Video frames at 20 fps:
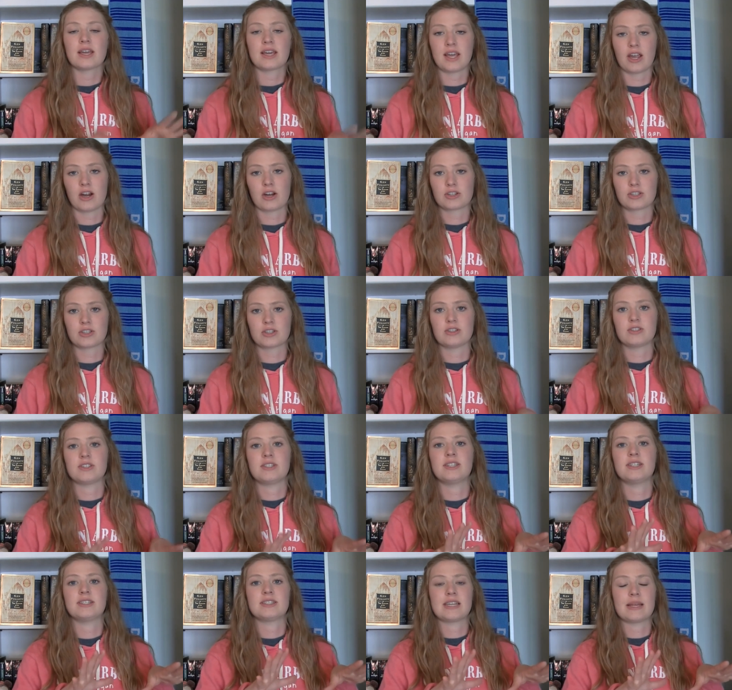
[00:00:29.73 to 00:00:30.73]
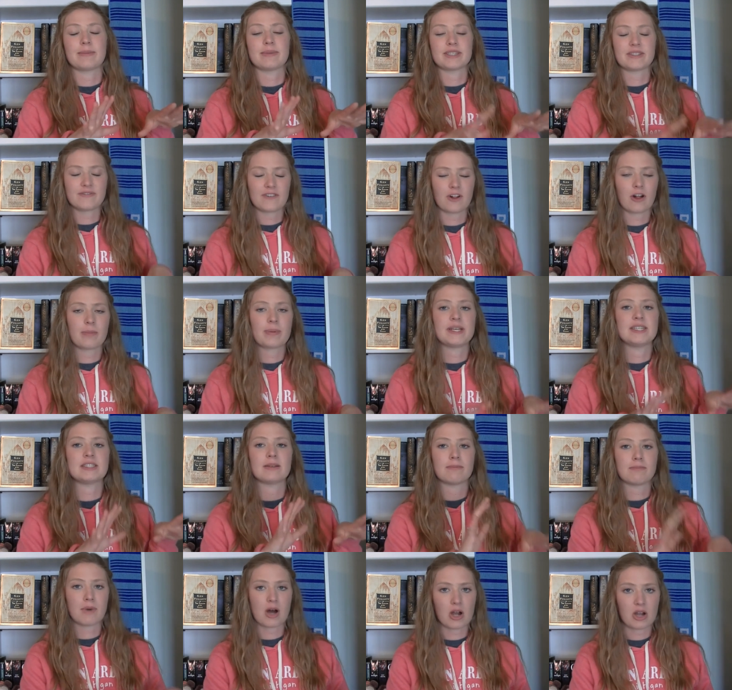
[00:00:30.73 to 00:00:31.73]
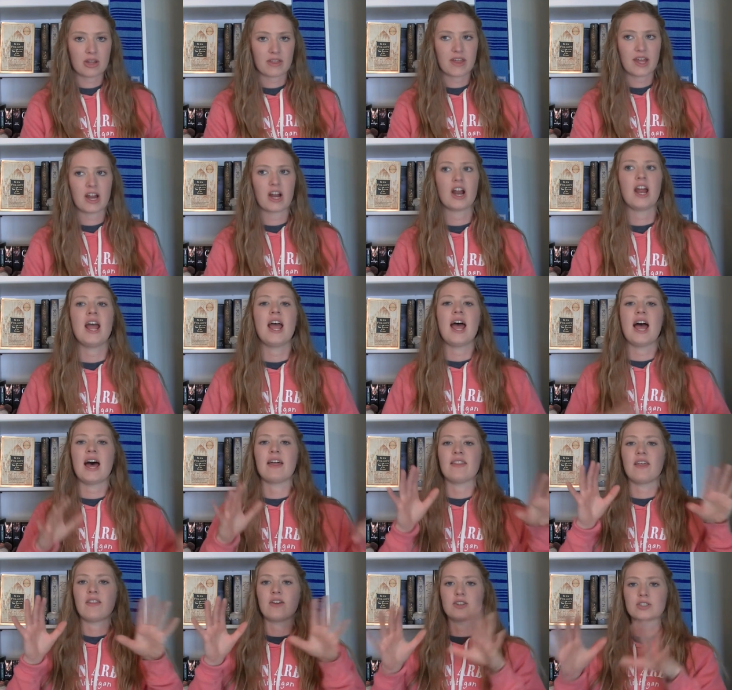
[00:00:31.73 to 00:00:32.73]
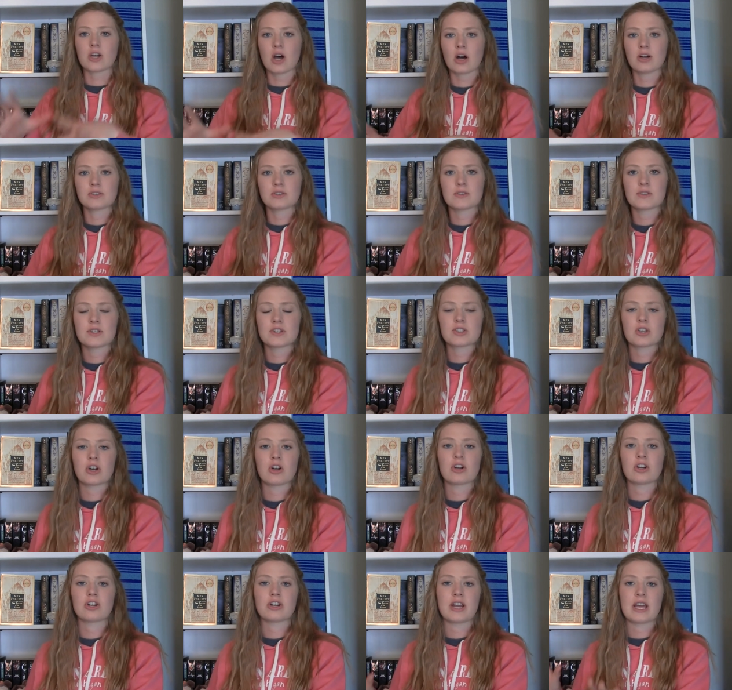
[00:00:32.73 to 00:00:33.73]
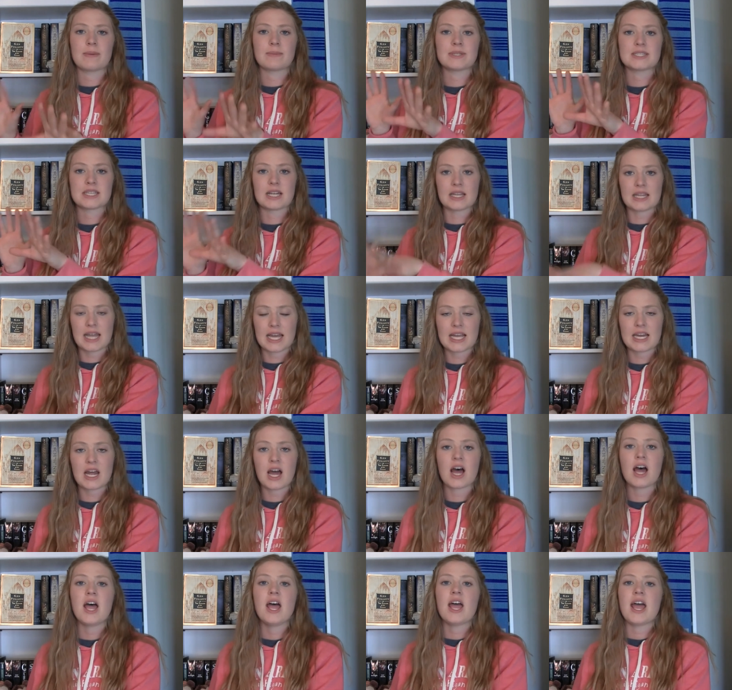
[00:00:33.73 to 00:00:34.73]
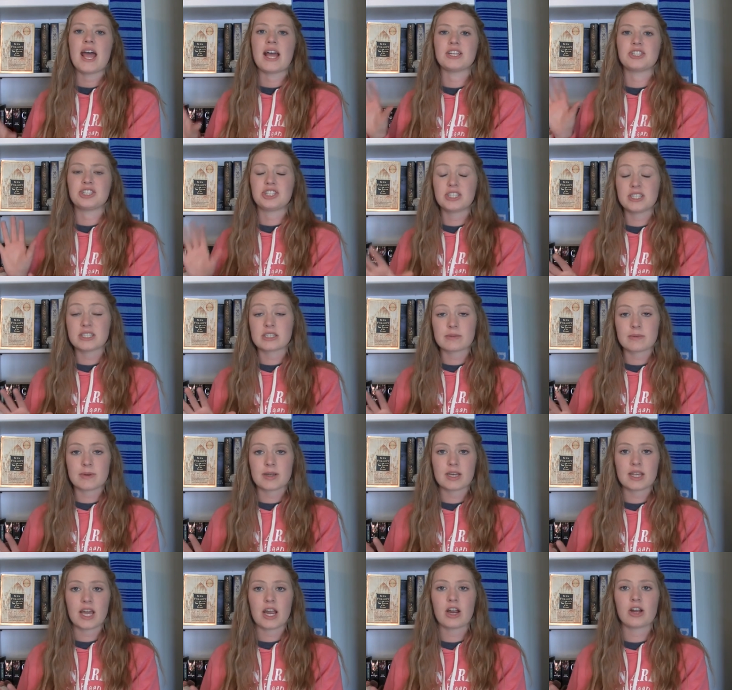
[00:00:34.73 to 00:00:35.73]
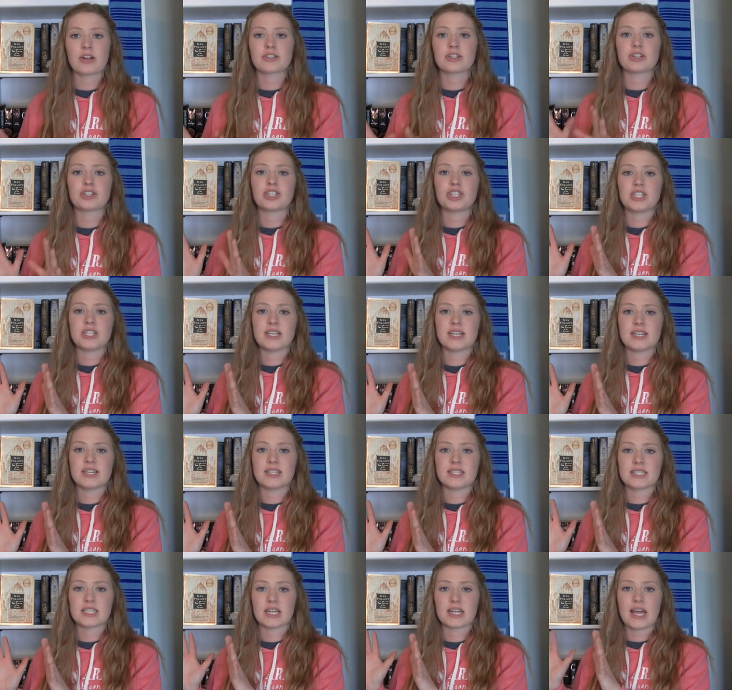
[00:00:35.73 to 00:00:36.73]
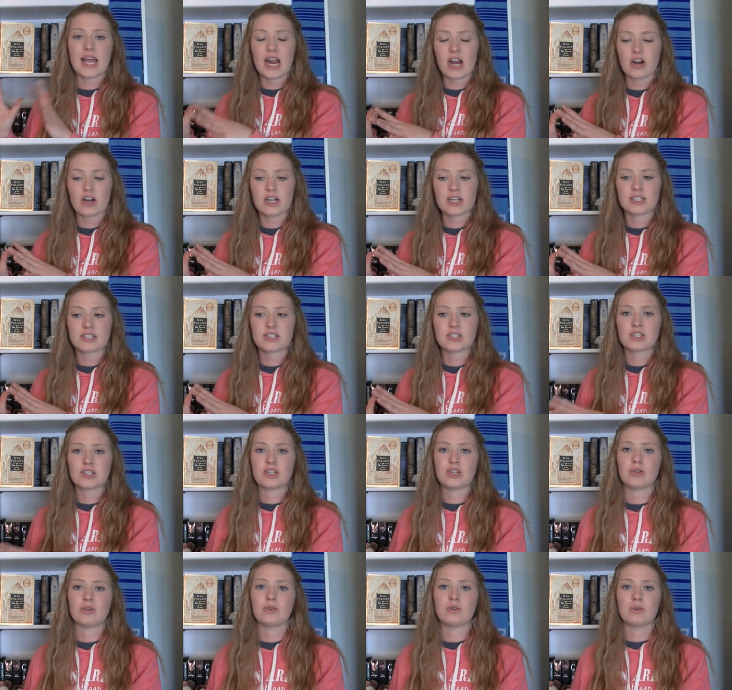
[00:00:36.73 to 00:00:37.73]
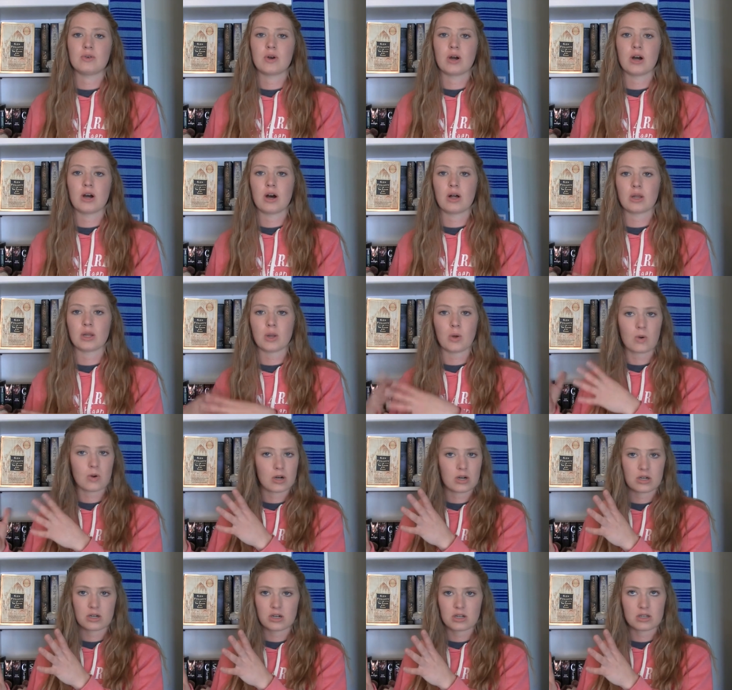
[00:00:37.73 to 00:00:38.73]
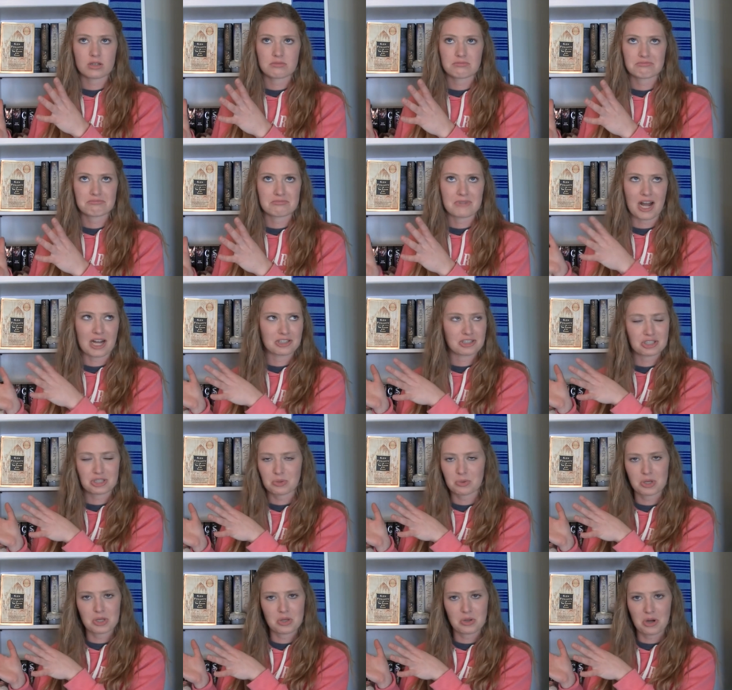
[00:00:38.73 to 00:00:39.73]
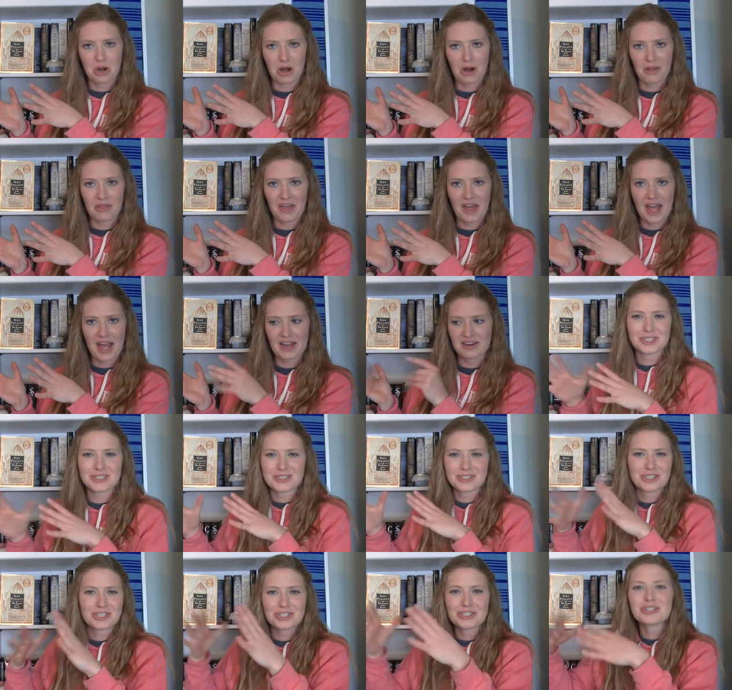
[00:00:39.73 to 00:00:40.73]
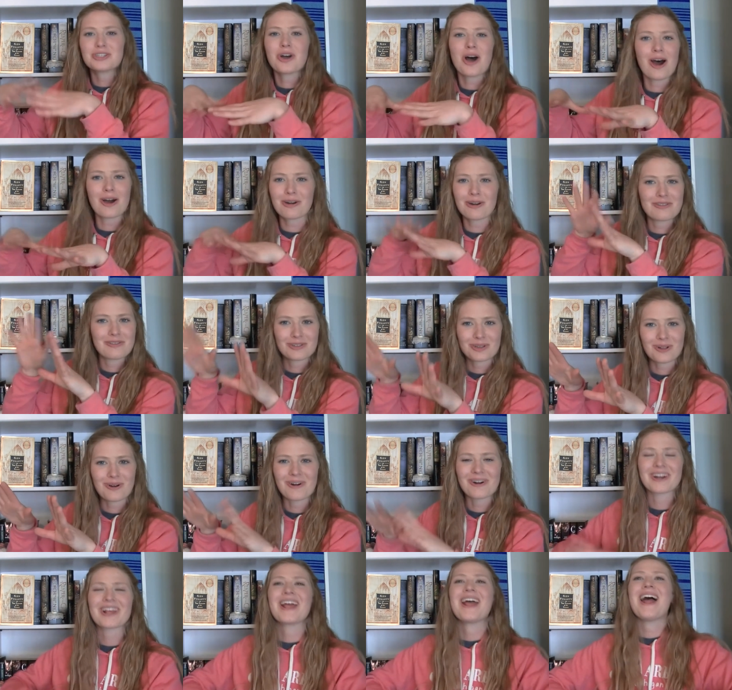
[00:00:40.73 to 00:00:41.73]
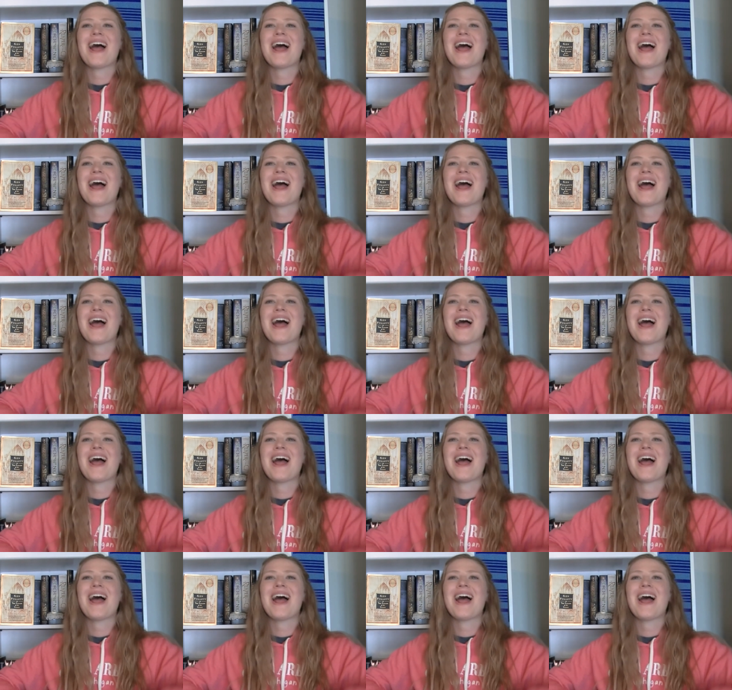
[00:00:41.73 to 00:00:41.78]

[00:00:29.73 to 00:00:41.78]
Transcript: characters, his name is Philip, he's a monk there. And then there's also this girl, her name is Elena, and she's the main character. She is an heiress to a lord, not sure what you call that. She's the daughter of a lord,